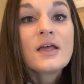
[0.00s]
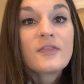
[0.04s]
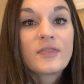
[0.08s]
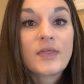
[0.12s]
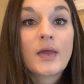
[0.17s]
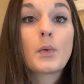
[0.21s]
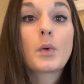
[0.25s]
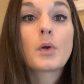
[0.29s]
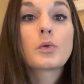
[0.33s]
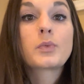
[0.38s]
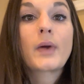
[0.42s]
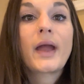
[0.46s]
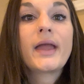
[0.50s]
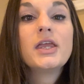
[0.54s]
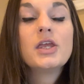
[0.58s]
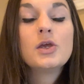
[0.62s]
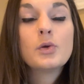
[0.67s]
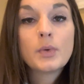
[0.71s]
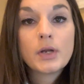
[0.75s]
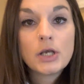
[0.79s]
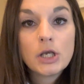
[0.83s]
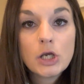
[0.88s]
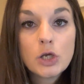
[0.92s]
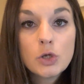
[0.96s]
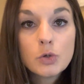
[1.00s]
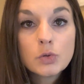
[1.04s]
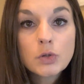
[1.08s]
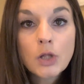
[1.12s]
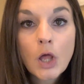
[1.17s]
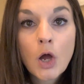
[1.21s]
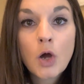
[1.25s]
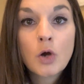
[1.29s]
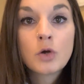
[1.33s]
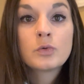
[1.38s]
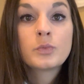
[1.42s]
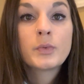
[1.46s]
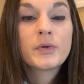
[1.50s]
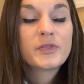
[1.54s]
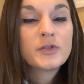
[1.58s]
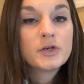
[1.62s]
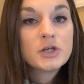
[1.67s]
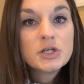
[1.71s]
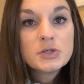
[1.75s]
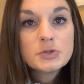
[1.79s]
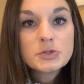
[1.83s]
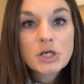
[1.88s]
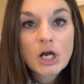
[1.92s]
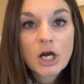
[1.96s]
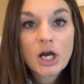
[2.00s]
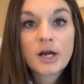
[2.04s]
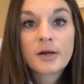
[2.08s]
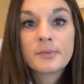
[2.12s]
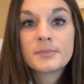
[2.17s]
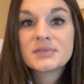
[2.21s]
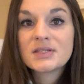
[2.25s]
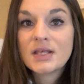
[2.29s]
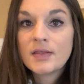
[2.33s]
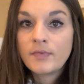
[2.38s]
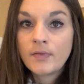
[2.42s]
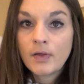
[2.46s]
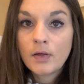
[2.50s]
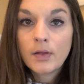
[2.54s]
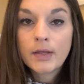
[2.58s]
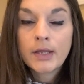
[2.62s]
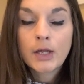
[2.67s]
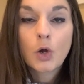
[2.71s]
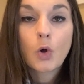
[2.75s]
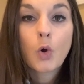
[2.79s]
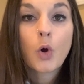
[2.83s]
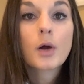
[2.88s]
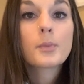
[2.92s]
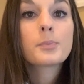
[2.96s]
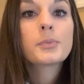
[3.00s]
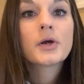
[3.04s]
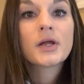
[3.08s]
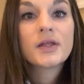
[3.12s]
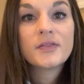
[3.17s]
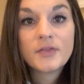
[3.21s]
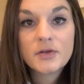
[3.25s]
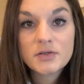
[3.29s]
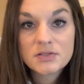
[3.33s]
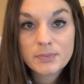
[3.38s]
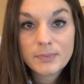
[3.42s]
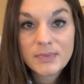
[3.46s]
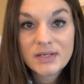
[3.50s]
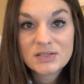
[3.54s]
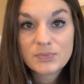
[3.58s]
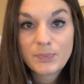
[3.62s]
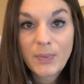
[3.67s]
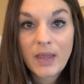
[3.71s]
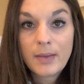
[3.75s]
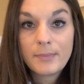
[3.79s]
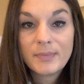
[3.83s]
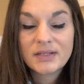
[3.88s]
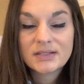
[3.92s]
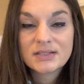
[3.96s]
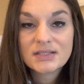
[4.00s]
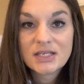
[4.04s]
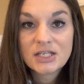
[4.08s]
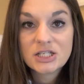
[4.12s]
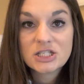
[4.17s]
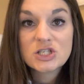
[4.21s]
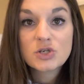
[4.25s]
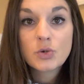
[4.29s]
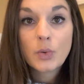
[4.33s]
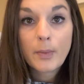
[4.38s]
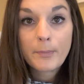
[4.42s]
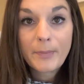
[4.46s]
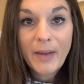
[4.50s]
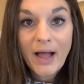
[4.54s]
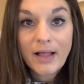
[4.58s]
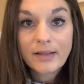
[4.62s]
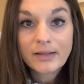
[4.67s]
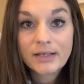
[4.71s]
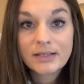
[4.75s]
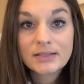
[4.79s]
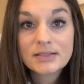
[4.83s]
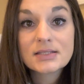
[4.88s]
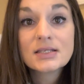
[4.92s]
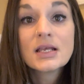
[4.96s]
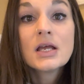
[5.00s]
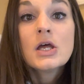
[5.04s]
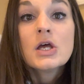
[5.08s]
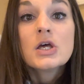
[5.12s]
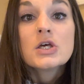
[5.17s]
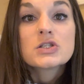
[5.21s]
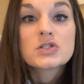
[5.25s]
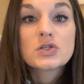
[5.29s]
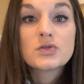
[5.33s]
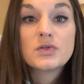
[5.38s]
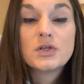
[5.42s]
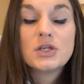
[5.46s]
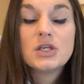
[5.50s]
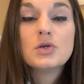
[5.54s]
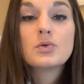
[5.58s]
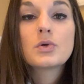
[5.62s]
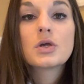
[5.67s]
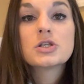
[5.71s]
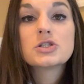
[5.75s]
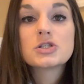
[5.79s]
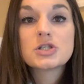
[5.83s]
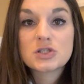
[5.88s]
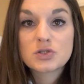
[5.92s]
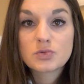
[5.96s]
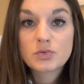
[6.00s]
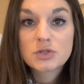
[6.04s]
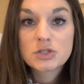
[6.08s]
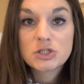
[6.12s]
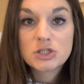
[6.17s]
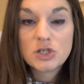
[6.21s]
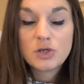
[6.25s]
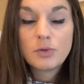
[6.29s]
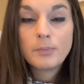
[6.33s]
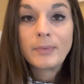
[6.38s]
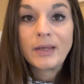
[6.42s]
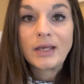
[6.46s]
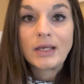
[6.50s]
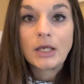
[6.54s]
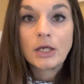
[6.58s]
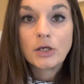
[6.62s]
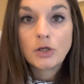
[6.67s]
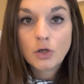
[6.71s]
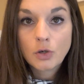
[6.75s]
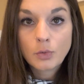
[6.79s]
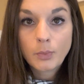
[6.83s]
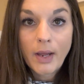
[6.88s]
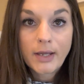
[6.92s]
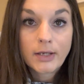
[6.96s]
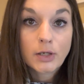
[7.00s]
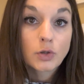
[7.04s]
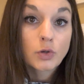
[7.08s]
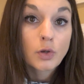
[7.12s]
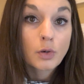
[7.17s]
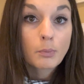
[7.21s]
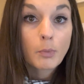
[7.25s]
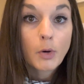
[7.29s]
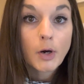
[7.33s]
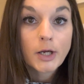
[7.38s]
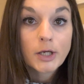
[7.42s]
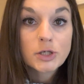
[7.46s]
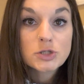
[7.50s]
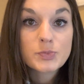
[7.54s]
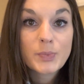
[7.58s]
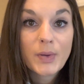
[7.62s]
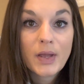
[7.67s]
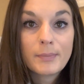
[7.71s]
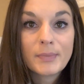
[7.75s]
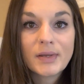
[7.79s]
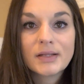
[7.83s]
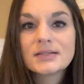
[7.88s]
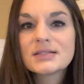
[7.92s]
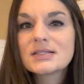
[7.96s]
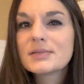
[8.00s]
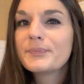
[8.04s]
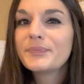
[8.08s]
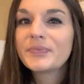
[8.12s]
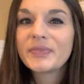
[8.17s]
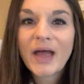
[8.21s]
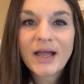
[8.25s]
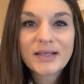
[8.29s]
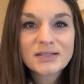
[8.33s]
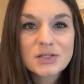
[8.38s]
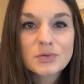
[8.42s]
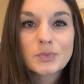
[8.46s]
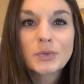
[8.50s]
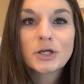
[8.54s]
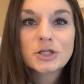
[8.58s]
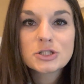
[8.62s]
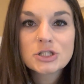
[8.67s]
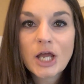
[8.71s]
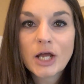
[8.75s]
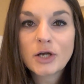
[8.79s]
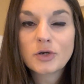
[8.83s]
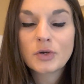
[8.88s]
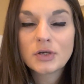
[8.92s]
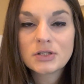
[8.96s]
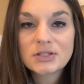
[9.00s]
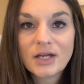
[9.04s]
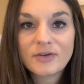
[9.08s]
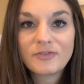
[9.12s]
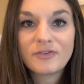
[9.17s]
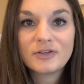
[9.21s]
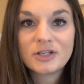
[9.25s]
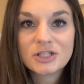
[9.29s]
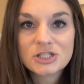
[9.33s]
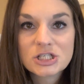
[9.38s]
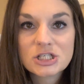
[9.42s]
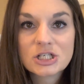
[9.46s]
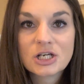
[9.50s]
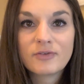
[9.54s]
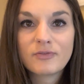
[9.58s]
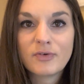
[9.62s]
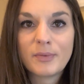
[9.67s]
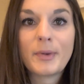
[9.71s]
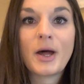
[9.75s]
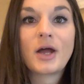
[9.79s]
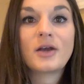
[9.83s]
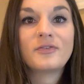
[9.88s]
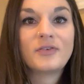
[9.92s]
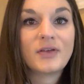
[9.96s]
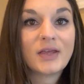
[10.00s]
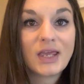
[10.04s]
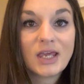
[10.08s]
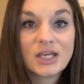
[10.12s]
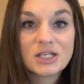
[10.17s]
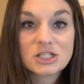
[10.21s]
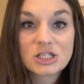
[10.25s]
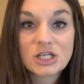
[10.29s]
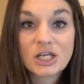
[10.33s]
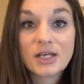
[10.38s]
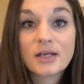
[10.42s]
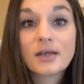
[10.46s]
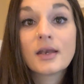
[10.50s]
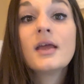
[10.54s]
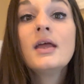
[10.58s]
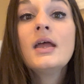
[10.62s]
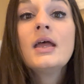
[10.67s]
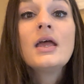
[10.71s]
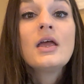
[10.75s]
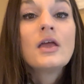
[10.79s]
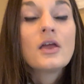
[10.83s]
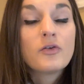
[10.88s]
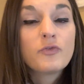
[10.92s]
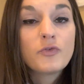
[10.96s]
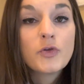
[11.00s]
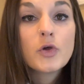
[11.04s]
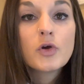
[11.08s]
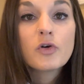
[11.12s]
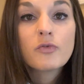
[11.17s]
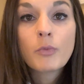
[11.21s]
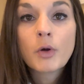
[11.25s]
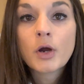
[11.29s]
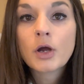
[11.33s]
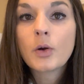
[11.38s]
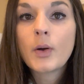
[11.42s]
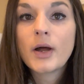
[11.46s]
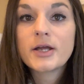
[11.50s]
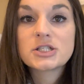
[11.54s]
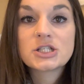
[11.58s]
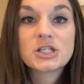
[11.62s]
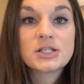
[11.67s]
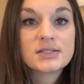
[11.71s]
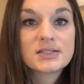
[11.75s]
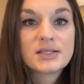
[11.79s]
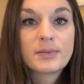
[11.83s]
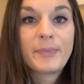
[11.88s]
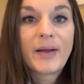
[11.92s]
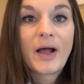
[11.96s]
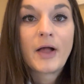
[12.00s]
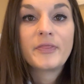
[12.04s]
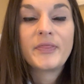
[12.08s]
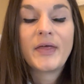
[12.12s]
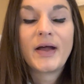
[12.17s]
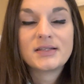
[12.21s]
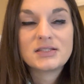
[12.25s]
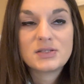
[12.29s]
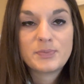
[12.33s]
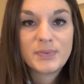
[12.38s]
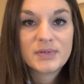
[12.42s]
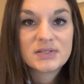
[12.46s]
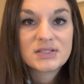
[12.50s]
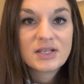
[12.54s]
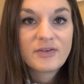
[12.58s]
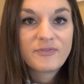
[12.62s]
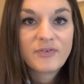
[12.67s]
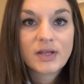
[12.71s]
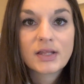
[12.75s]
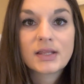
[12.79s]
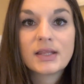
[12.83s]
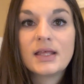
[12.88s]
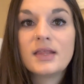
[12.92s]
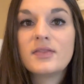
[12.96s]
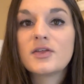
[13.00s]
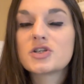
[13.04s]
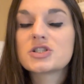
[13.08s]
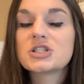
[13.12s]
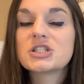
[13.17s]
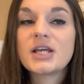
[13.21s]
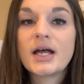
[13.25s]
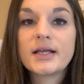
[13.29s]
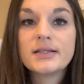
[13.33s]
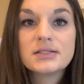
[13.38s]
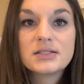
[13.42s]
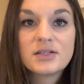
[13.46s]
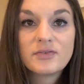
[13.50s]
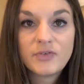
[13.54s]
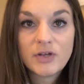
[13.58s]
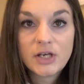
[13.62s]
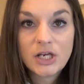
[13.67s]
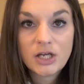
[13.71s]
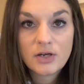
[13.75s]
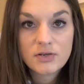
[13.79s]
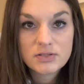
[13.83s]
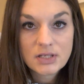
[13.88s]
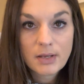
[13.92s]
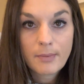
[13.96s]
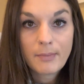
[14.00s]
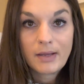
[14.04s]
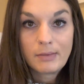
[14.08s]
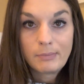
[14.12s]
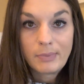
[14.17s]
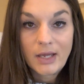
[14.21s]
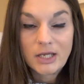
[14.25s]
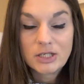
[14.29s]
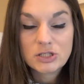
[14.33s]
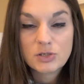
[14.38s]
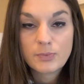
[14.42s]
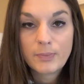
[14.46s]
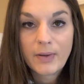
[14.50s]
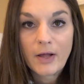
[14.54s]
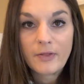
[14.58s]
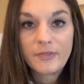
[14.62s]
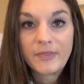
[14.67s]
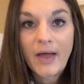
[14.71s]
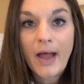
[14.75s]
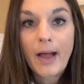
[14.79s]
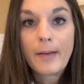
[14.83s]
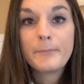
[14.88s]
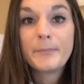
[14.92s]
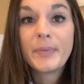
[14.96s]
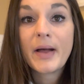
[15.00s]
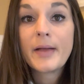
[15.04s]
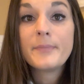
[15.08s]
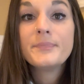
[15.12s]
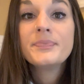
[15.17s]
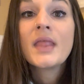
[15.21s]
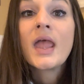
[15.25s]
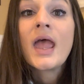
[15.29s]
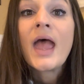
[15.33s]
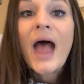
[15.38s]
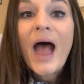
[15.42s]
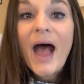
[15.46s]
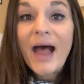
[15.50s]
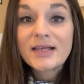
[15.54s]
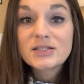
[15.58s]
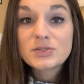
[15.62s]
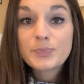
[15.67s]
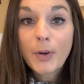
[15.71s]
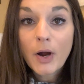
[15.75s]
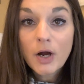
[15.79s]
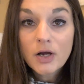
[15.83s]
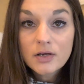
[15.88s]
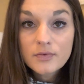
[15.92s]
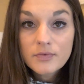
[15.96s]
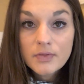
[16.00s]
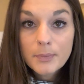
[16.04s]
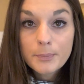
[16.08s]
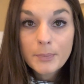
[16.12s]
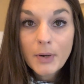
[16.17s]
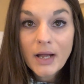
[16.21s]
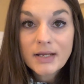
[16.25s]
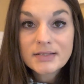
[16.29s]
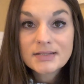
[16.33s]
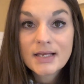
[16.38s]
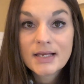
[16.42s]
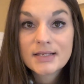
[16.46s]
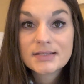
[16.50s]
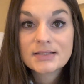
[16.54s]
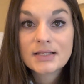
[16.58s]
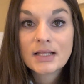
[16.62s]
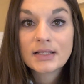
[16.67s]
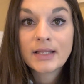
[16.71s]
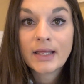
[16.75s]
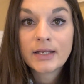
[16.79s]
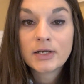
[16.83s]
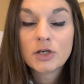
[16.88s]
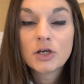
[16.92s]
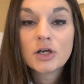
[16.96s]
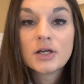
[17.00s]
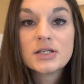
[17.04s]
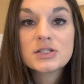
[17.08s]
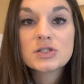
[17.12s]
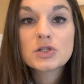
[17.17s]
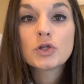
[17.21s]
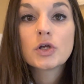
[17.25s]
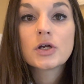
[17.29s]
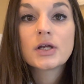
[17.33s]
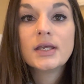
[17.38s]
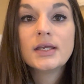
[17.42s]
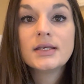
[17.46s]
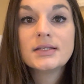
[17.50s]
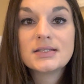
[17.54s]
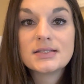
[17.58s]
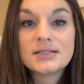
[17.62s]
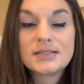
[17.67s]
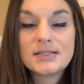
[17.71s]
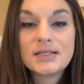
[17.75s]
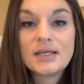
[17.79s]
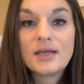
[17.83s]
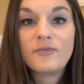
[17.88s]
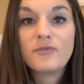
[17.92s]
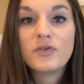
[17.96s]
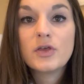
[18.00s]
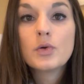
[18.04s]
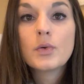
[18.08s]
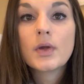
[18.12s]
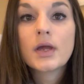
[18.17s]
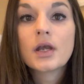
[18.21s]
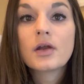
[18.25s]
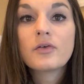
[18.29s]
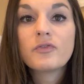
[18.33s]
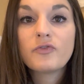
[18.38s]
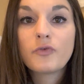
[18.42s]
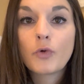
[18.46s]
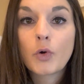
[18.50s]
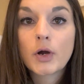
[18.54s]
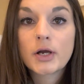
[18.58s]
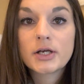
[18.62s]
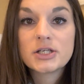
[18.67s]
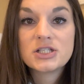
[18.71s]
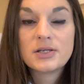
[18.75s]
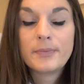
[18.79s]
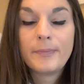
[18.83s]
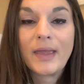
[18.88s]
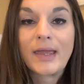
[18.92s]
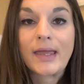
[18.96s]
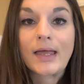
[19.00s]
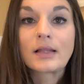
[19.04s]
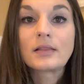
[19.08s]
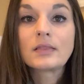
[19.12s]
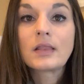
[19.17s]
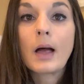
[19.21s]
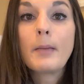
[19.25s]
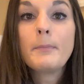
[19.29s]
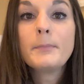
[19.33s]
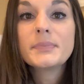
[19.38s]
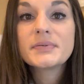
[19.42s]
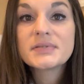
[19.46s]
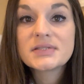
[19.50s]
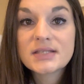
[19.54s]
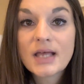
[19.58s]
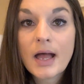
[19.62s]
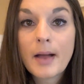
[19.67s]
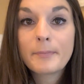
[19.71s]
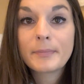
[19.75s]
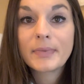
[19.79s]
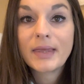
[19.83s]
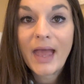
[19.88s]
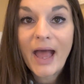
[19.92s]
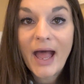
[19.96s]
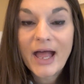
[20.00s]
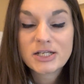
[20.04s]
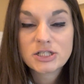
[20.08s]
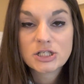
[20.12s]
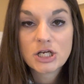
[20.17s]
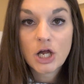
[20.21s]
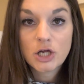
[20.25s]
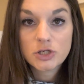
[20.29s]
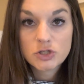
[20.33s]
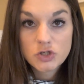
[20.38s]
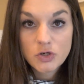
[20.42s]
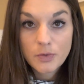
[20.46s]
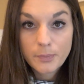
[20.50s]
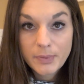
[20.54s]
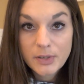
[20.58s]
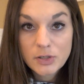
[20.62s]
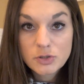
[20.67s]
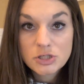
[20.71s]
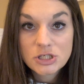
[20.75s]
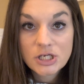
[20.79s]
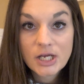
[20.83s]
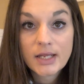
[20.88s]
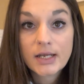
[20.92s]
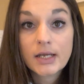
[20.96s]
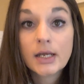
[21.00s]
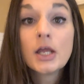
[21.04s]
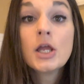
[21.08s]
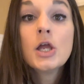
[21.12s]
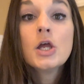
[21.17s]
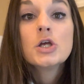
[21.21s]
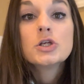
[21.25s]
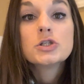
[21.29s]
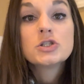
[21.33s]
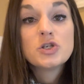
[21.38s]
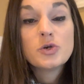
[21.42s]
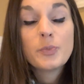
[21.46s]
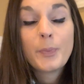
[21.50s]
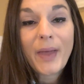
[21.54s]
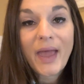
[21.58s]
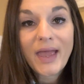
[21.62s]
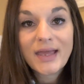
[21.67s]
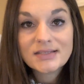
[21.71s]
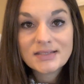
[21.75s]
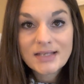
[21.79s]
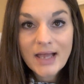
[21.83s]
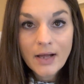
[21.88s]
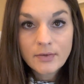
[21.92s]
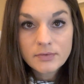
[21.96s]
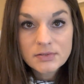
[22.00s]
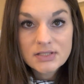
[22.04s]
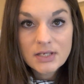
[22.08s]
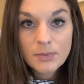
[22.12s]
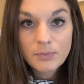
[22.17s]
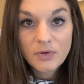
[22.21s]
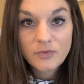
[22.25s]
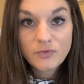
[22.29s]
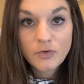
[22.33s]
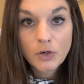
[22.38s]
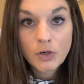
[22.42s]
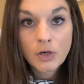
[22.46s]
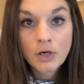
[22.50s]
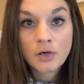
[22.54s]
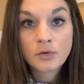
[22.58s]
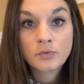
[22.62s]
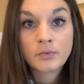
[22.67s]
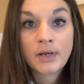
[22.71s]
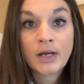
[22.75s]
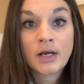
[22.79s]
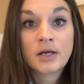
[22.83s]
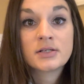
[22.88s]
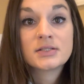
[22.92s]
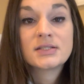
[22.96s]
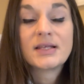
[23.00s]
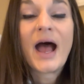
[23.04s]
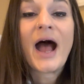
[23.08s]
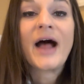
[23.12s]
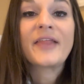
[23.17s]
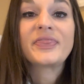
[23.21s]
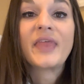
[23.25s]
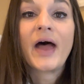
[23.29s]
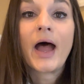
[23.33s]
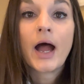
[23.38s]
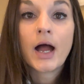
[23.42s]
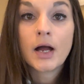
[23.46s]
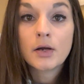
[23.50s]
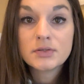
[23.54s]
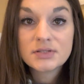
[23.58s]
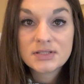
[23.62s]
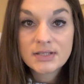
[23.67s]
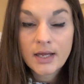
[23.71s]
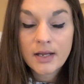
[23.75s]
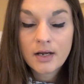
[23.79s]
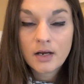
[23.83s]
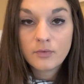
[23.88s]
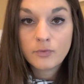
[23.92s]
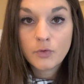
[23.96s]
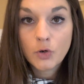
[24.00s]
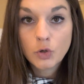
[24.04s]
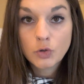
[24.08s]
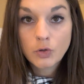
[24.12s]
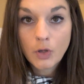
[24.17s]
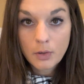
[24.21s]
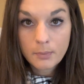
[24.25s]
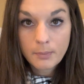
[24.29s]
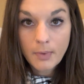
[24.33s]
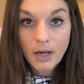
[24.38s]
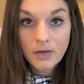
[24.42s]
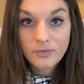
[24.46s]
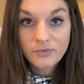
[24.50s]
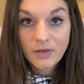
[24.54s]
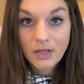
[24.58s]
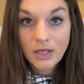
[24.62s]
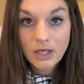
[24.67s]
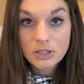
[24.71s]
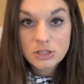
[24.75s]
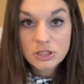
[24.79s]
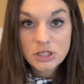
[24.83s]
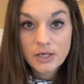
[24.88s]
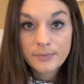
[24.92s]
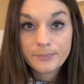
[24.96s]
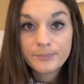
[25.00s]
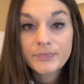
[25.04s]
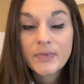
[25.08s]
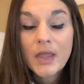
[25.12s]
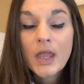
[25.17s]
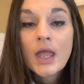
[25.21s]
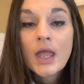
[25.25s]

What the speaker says: They will write you a new loan with new terms, and they'll incorporate those missed payments into a balance so that you can just resume making your regular mortgage payments. That's a real general definition of a modification. If you have more questions about that specifically, there's tons of videos on my page about that. But as part of the process, the lender is looking to see if you can afford to make a lump sum cash contribution to pay down some of your arrears at the outset of your loan modification.